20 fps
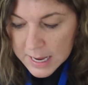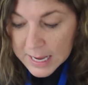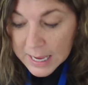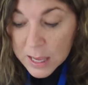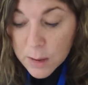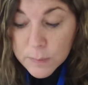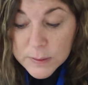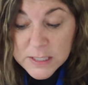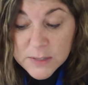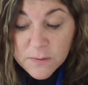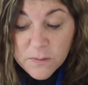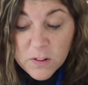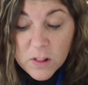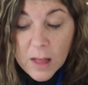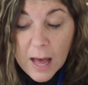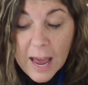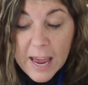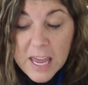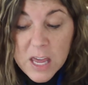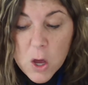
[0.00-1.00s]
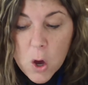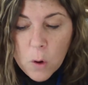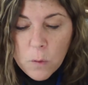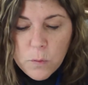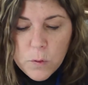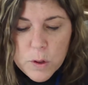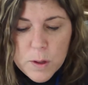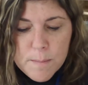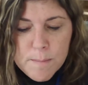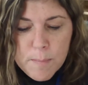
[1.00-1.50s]
He was flying
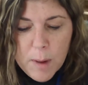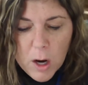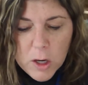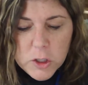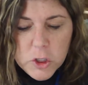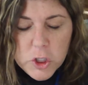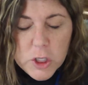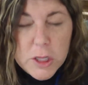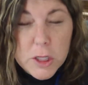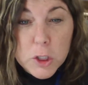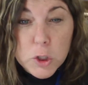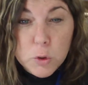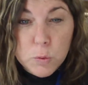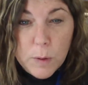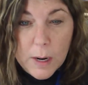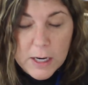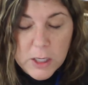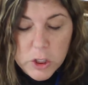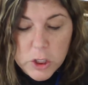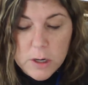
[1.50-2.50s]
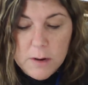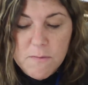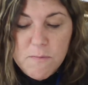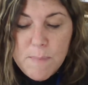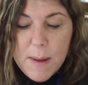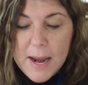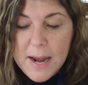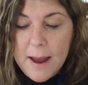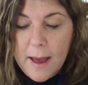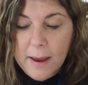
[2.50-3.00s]
over the marsh in the direction of
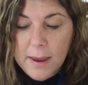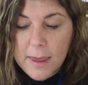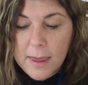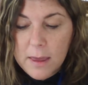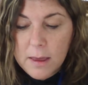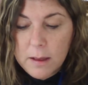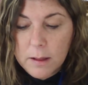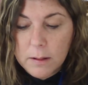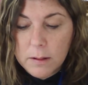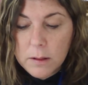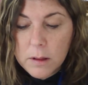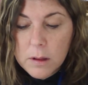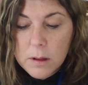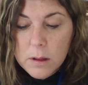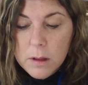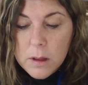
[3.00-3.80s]
Baynock Hill.